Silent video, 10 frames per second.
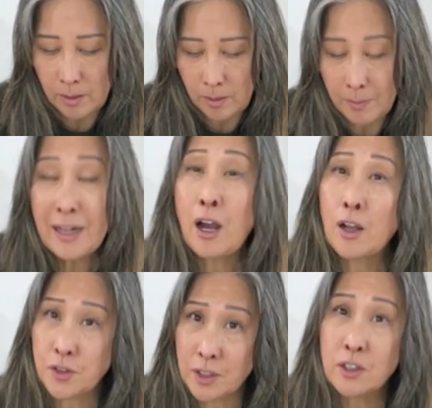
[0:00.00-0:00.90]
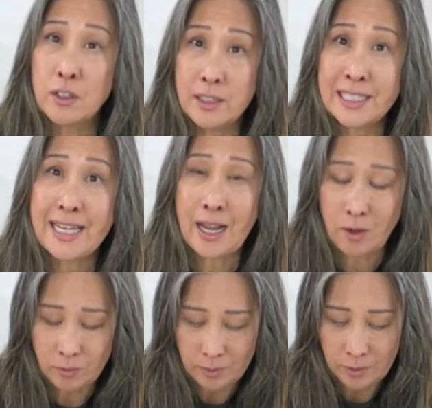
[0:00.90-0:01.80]
my cost of goods
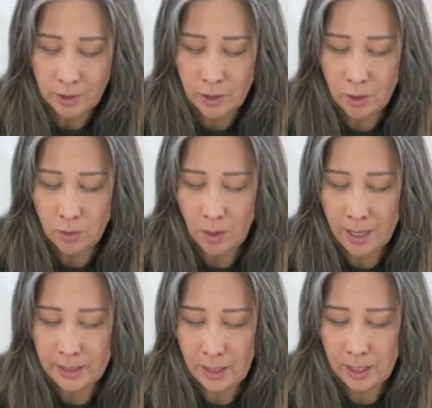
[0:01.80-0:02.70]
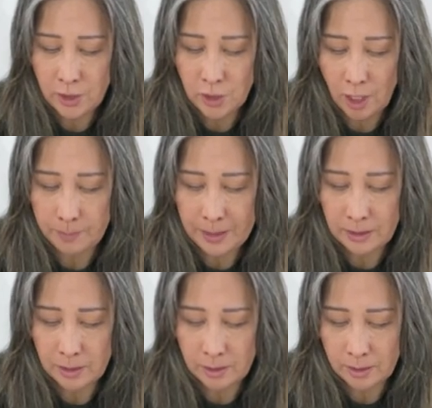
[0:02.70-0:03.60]
down. You know, I shop
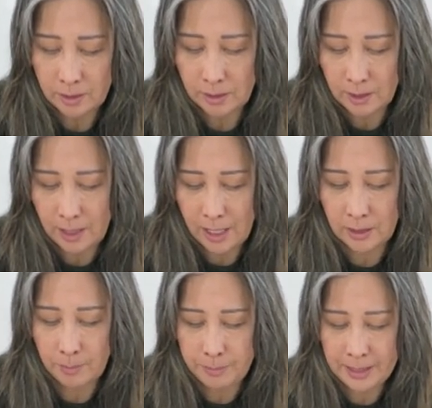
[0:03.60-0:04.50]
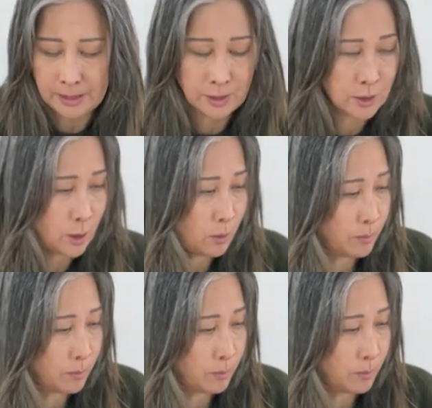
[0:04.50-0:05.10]
at the bin, so